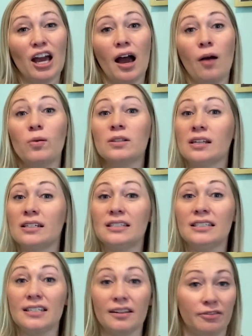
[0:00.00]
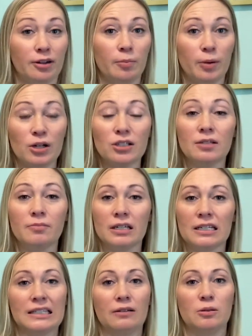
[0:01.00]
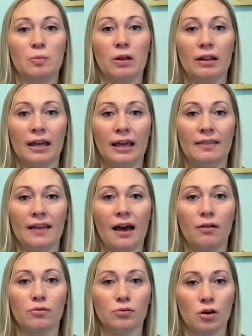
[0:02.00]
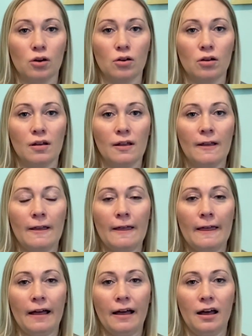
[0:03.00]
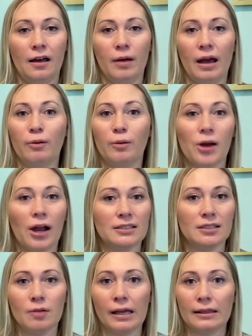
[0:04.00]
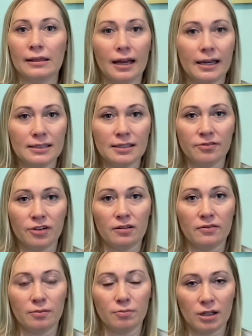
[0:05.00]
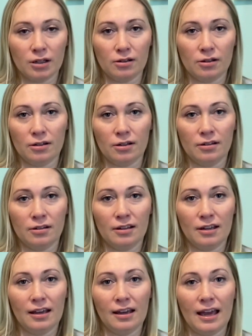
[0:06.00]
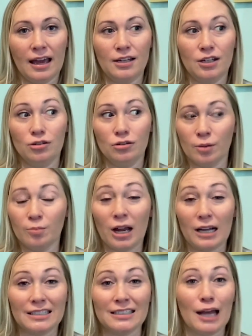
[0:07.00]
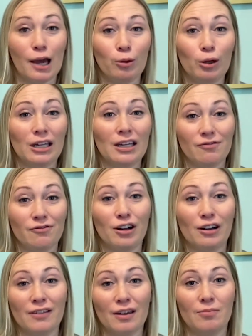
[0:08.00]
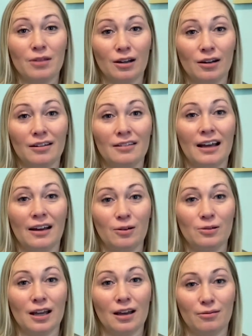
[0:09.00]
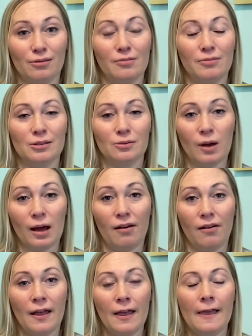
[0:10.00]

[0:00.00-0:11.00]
I was a different person because I was playing that role. I would practice my lines in front of the mirror, and you can practice networking in front of that mirror in the hotel room as well.